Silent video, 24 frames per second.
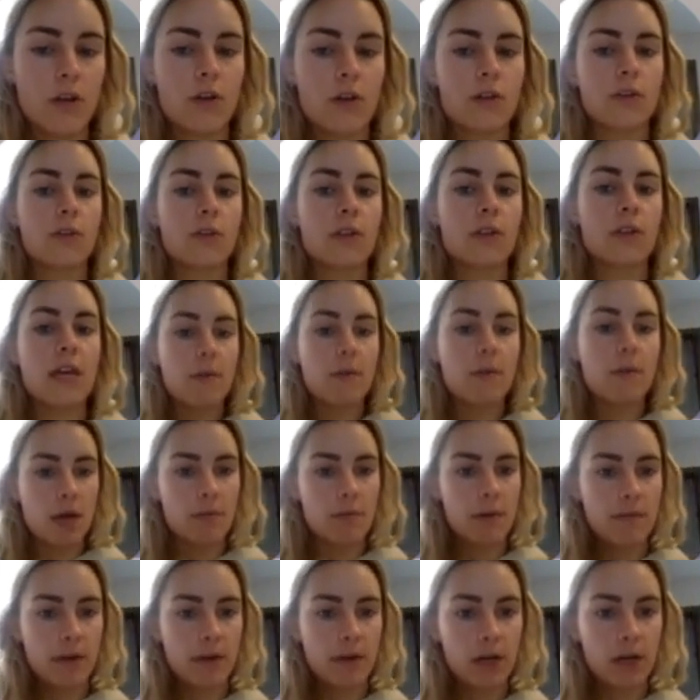So they might
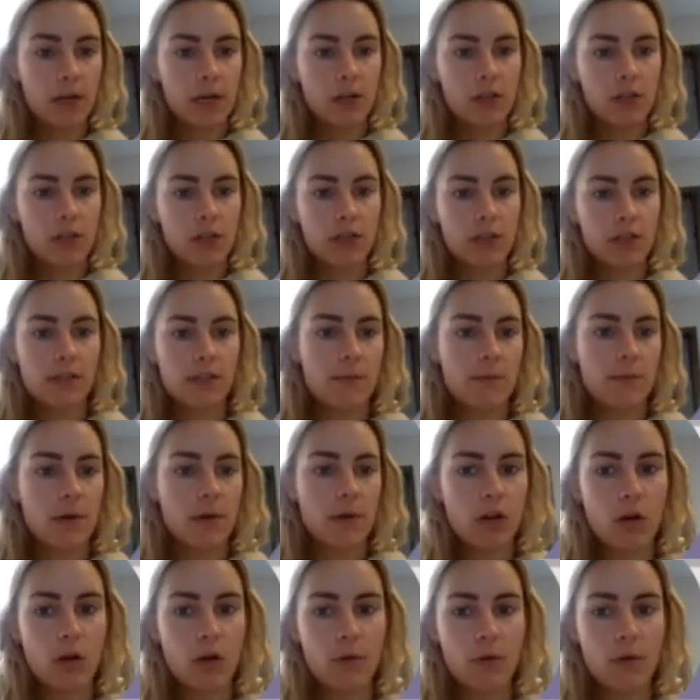be very anxious about
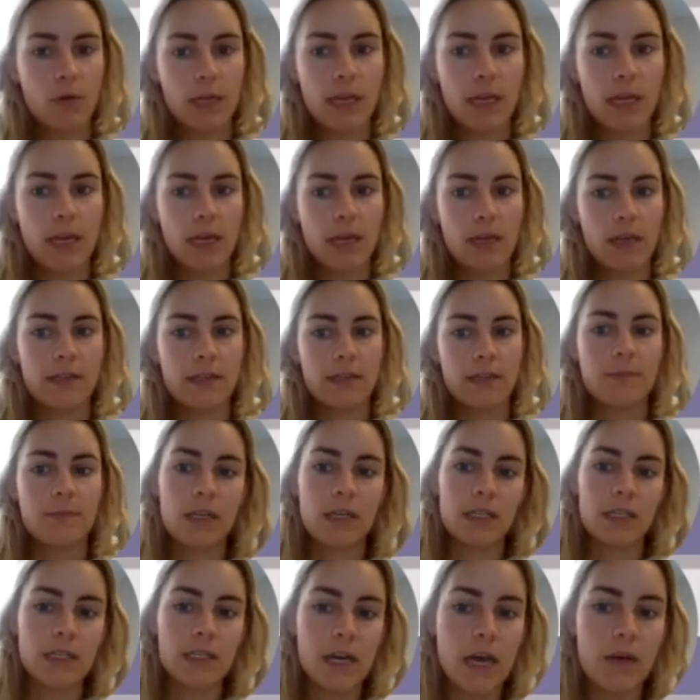going and
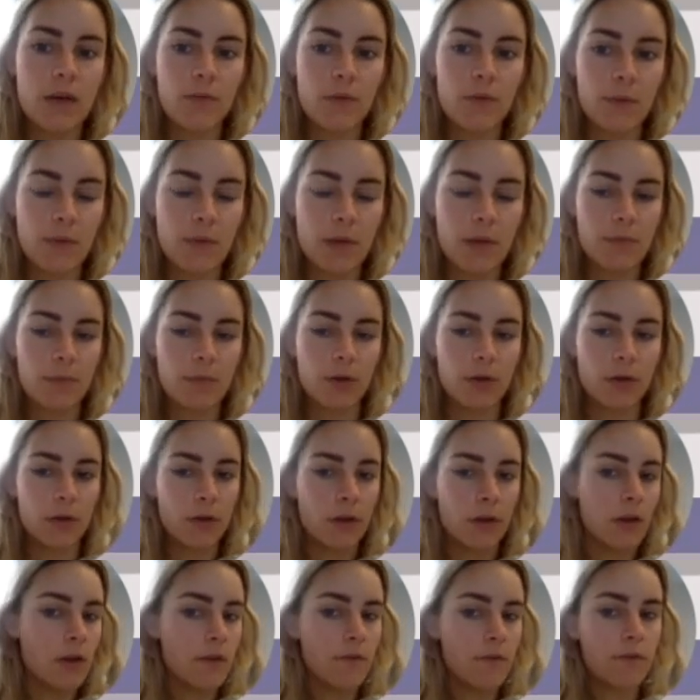spending time with people
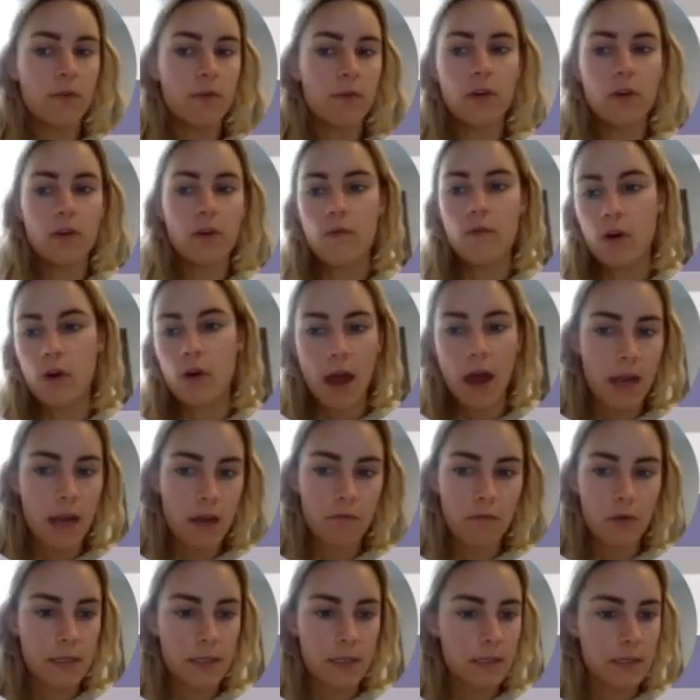for a variety of
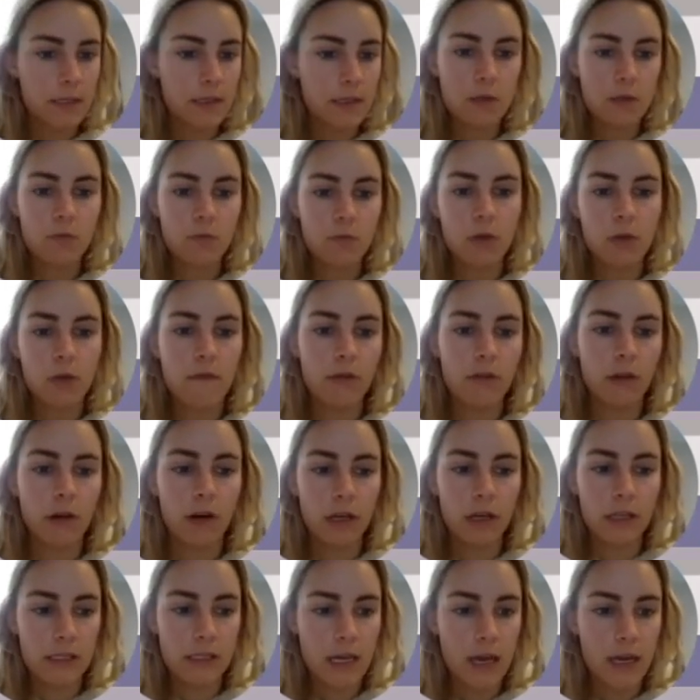reasons, whatever their
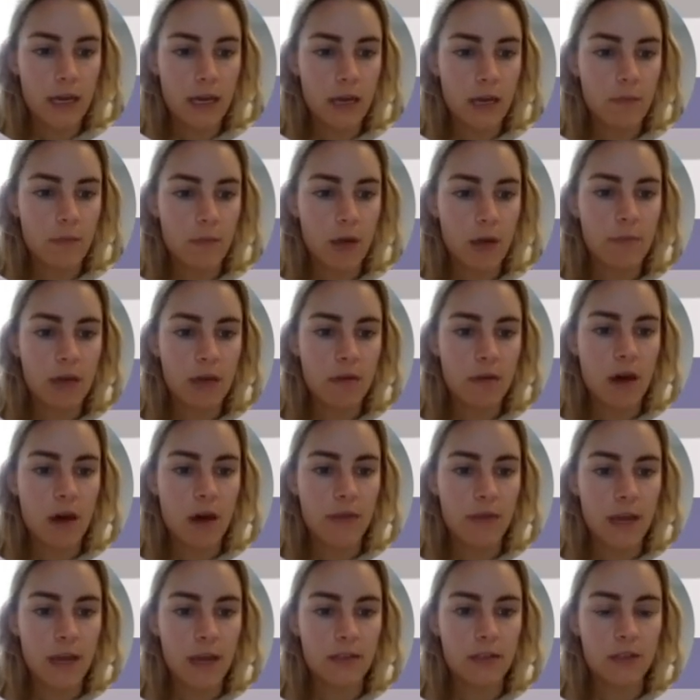anxiety might be about
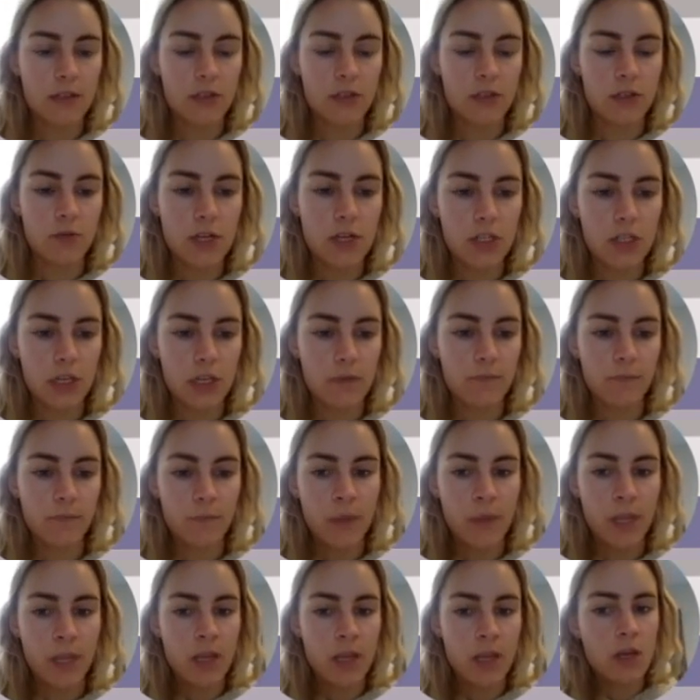that situation.
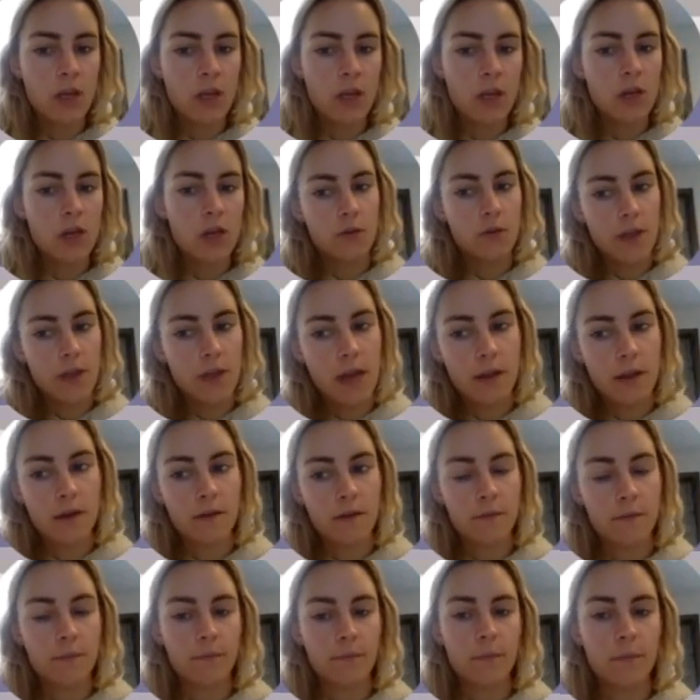So
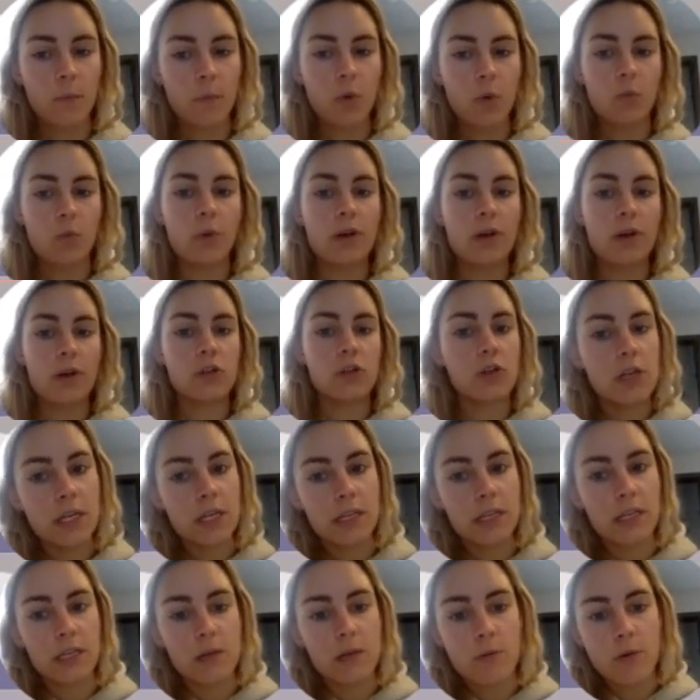then, when
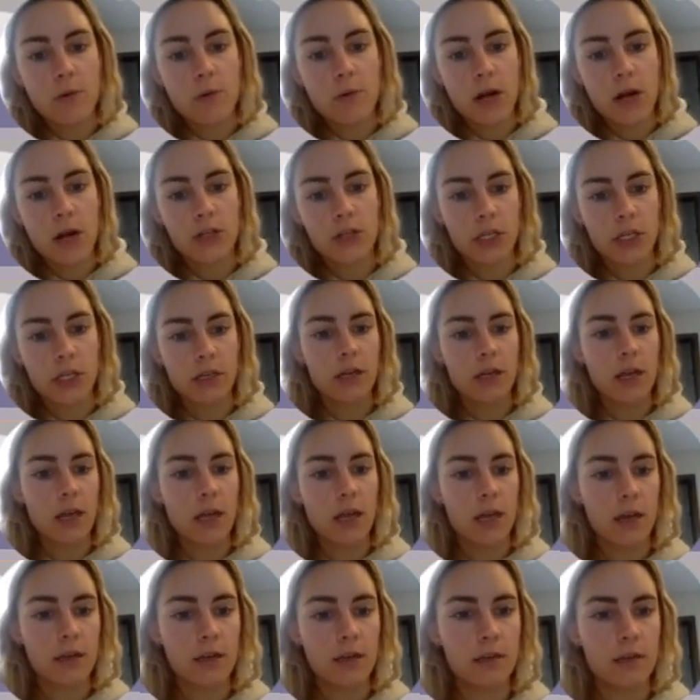treating the depression
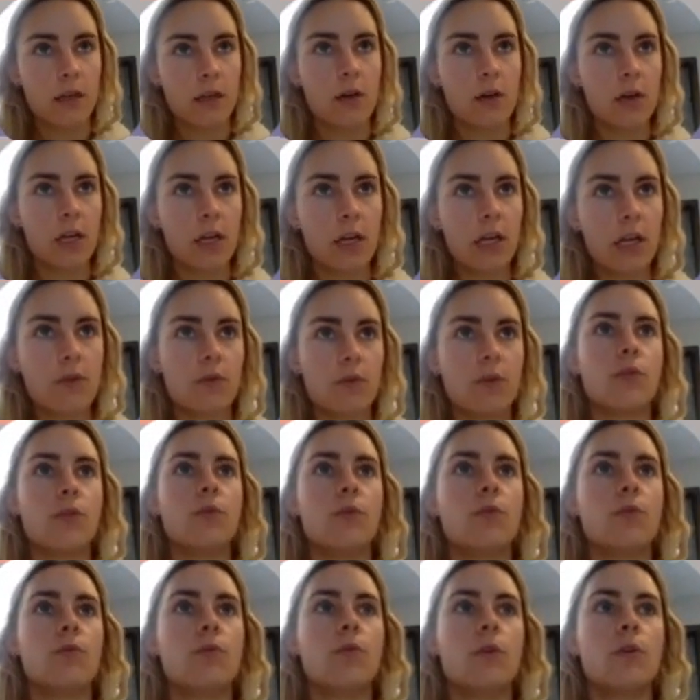and going
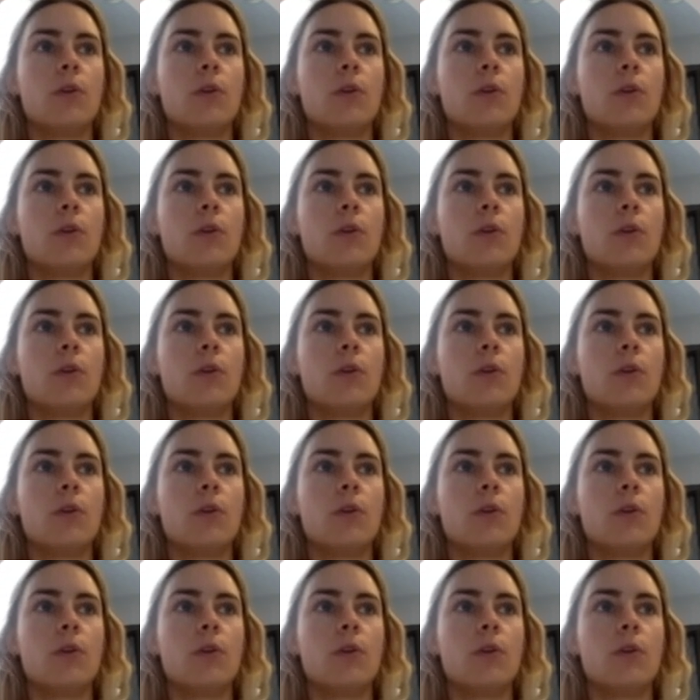through